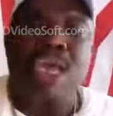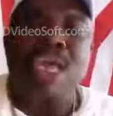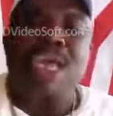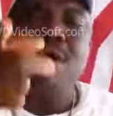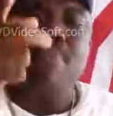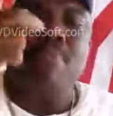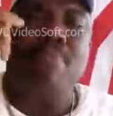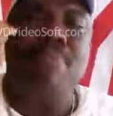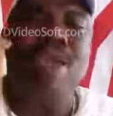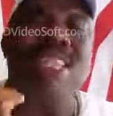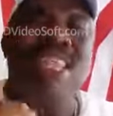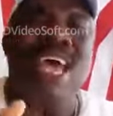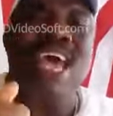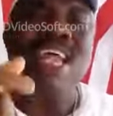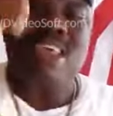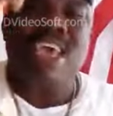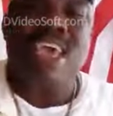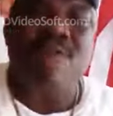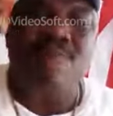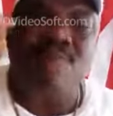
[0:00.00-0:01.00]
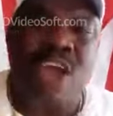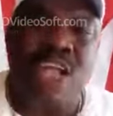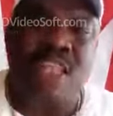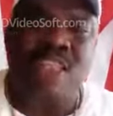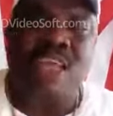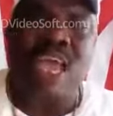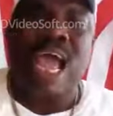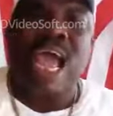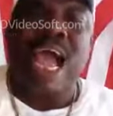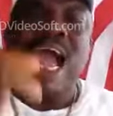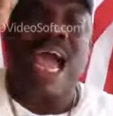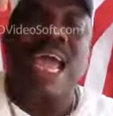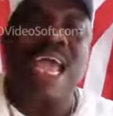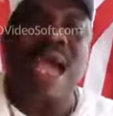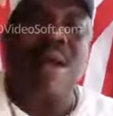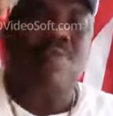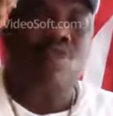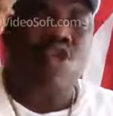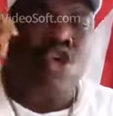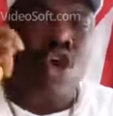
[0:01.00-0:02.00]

Immediate effect. I am